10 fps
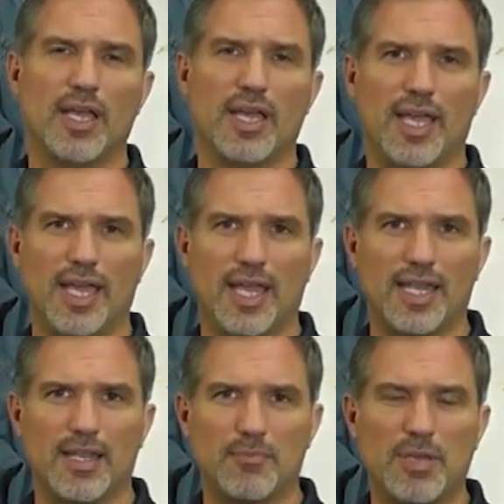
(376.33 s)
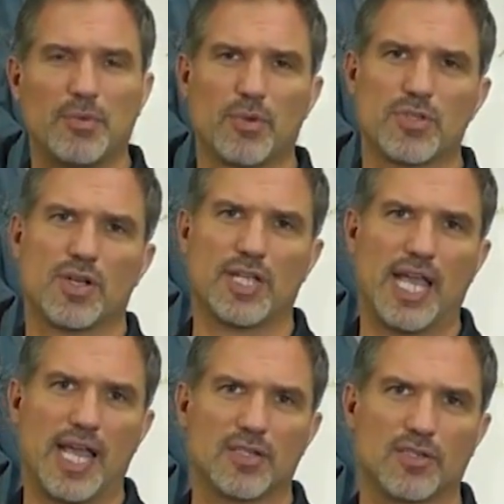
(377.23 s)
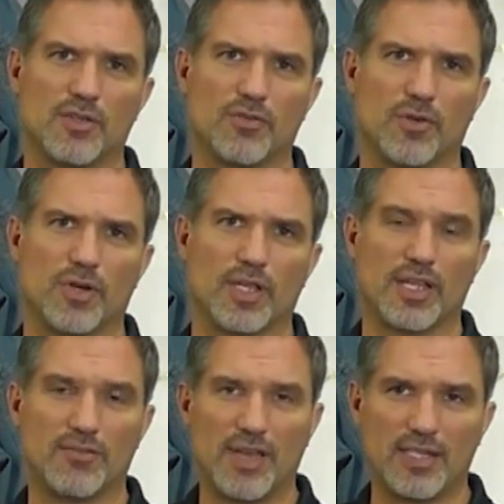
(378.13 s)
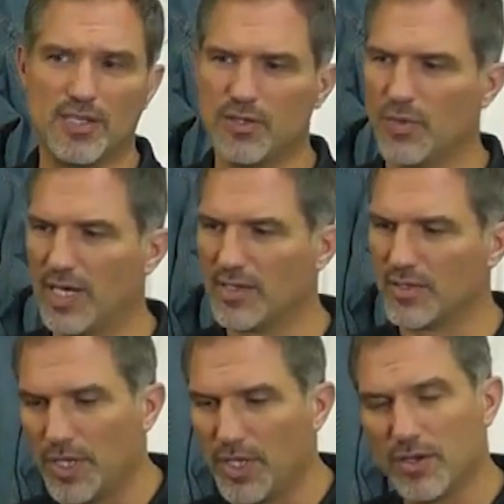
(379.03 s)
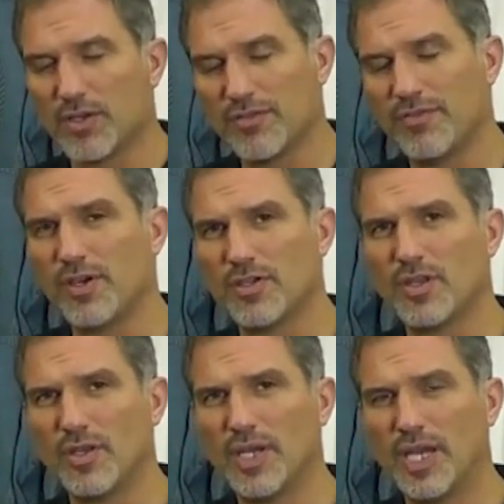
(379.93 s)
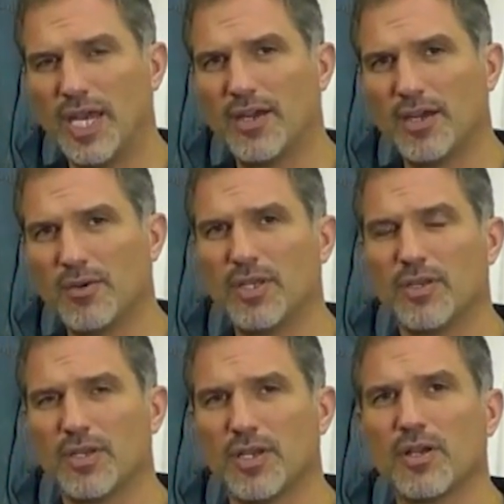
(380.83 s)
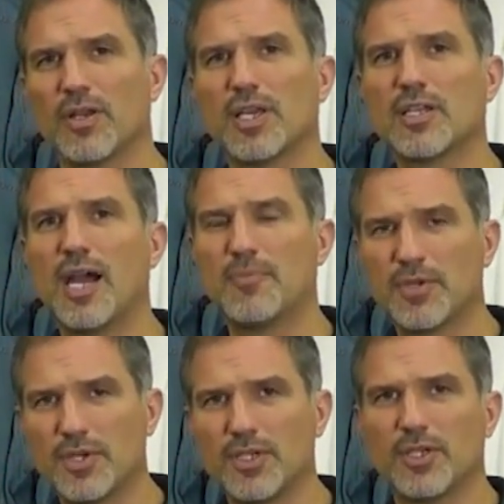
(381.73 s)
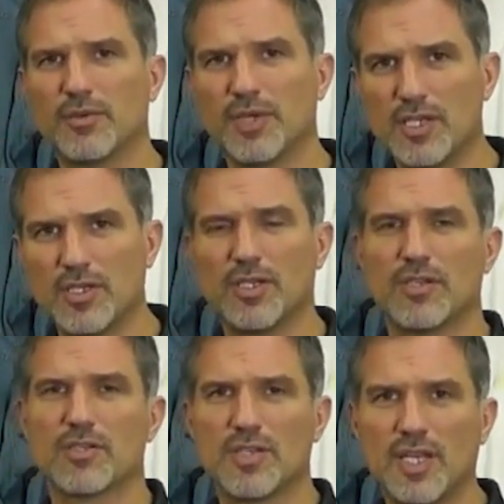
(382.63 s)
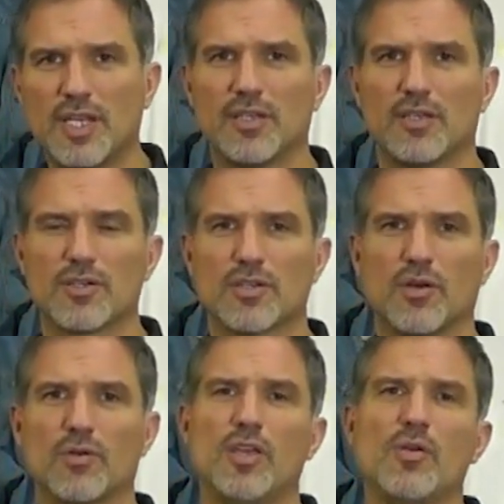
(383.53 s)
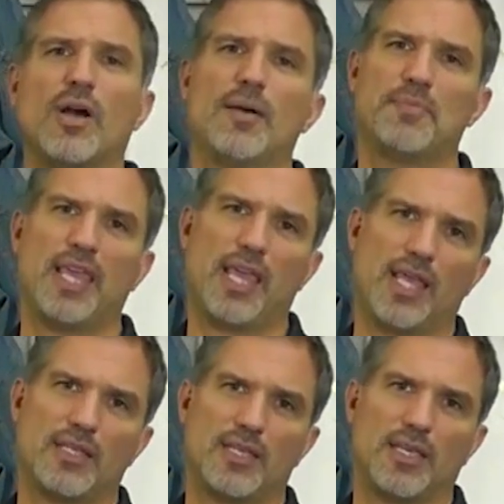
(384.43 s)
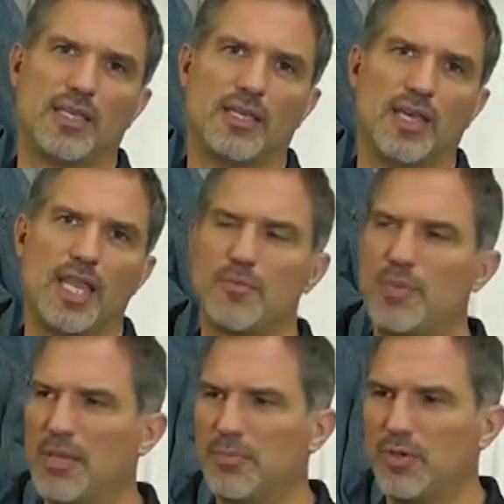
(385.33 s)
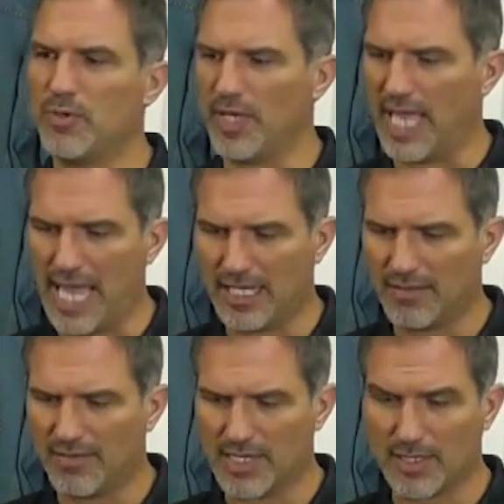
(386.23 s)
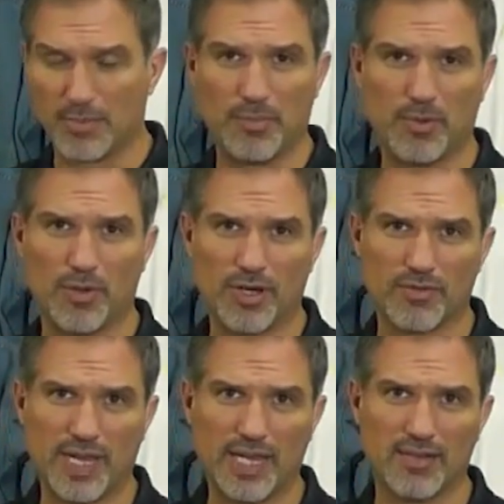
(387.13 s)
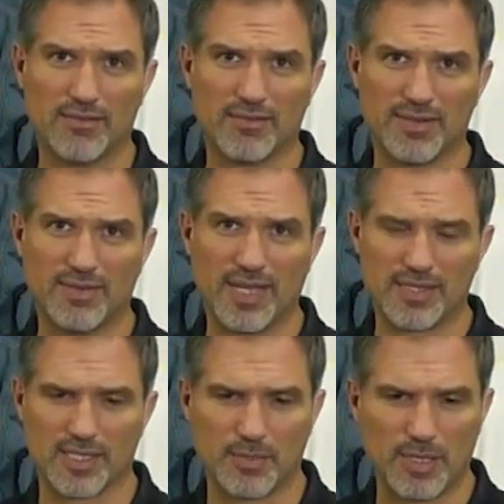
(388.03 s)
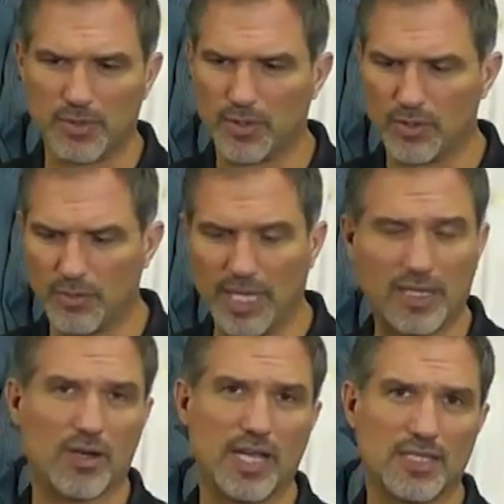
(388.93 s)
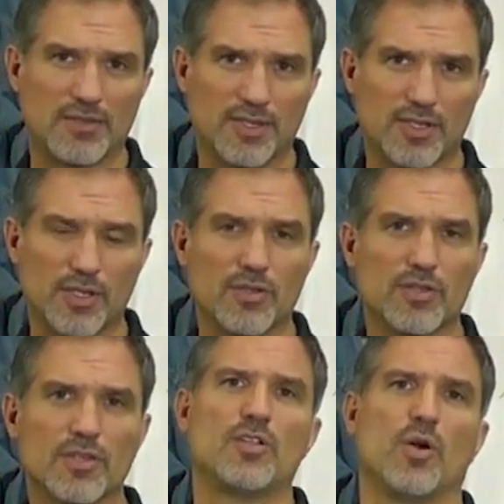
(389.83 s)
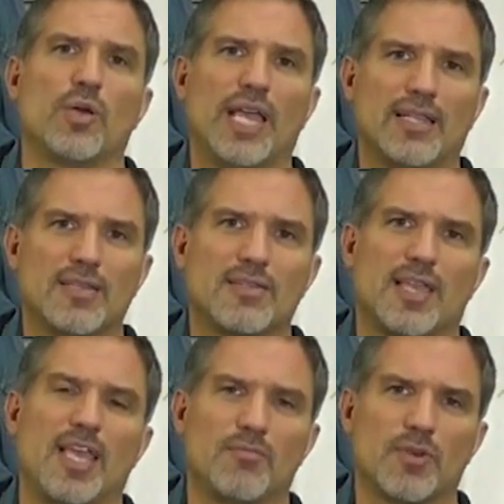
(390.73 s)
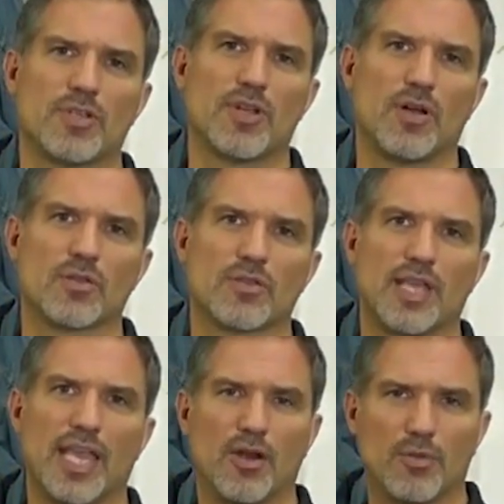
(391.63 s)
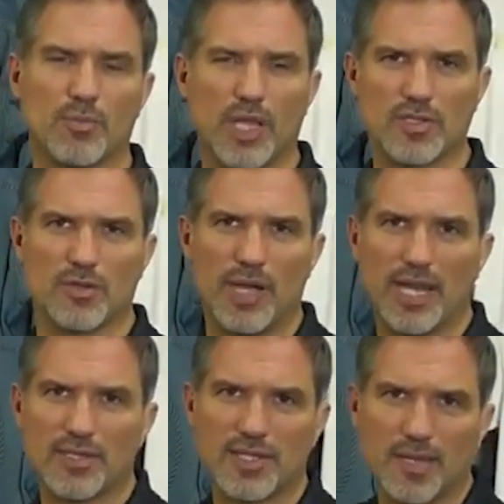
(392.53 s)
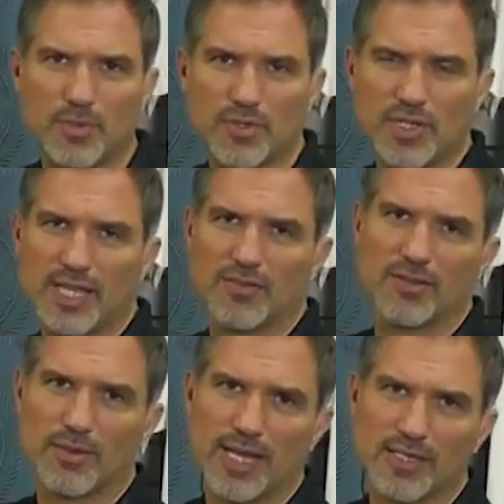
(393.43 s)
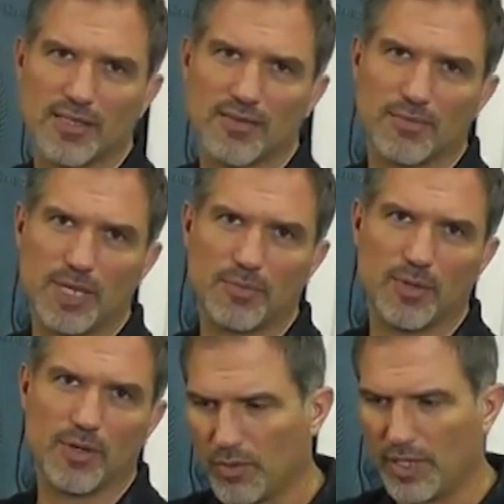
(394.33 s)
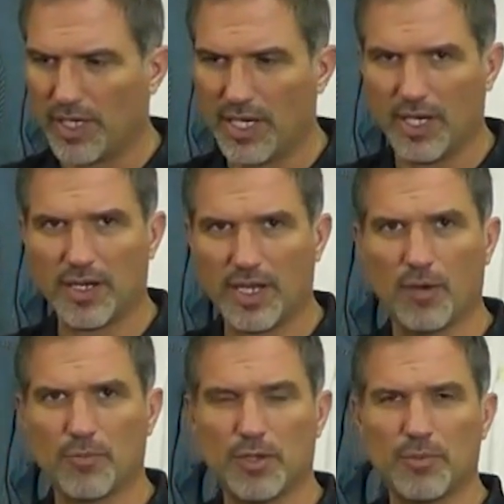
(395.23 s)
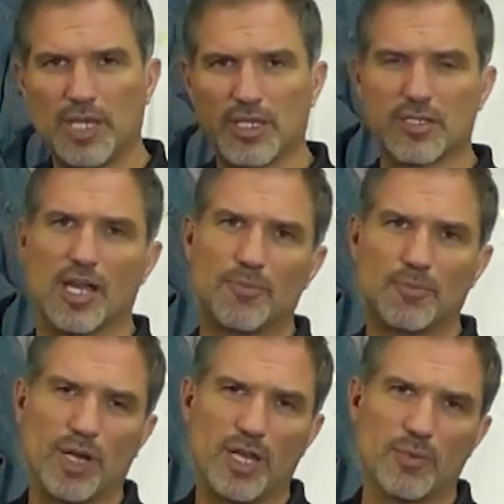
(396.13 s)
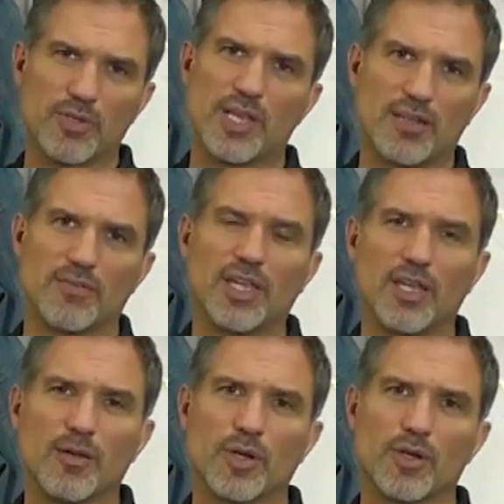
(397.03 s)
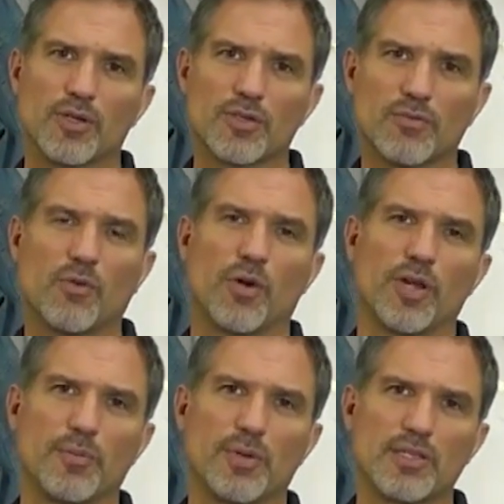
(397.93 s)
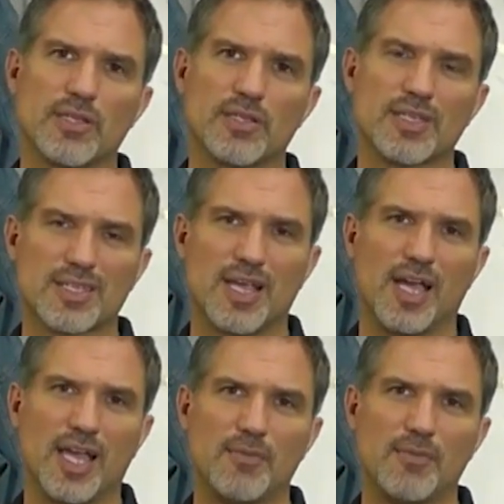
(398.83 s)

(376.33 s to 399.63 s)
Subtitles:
and people will start to ask you for it. The advantage was when you're the first in your area, when you're the early adopter in your region, in your city, in your zone, you up the ante. And the people who can't invest, the people who are afraid of investing, the people who make all kinds of excuses don't get the same results. They earn plus or minus 10% of the rest of the people. We're here to help you be in the top 20% of income earners for your business. It's time,